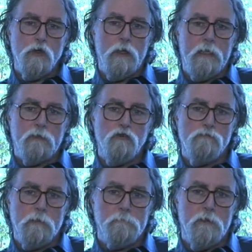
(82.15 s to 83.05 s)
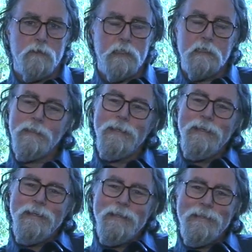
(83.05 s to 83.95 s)
electoral process
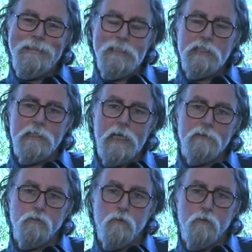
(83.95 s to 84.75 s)
is that